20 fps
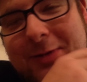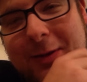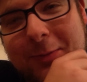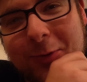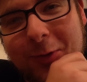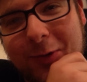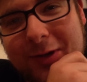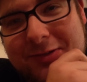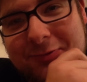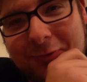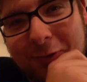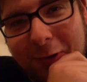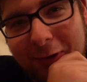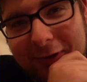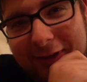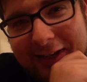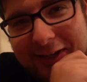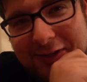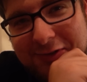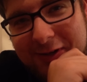people always
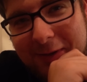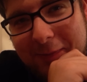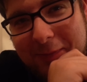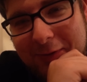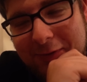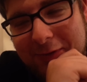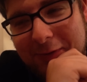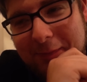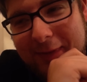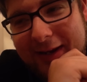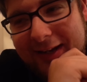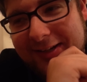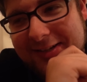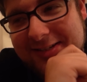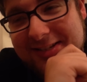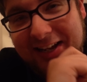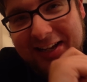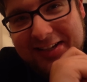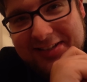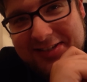wrongly attribute the
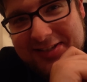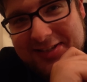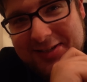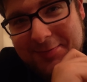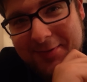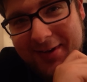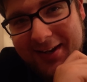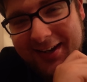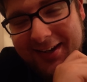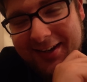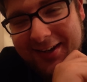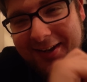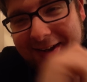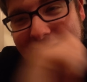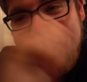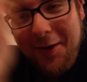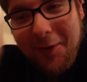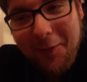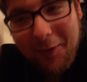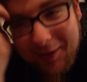meanest answers to me
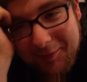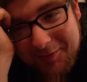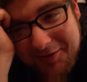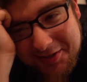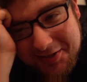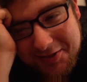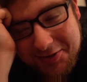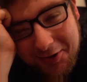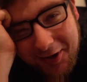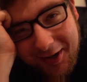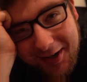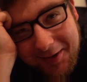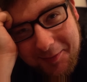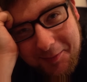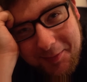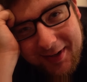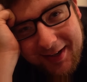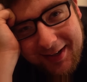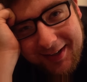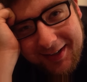when I'm just trying to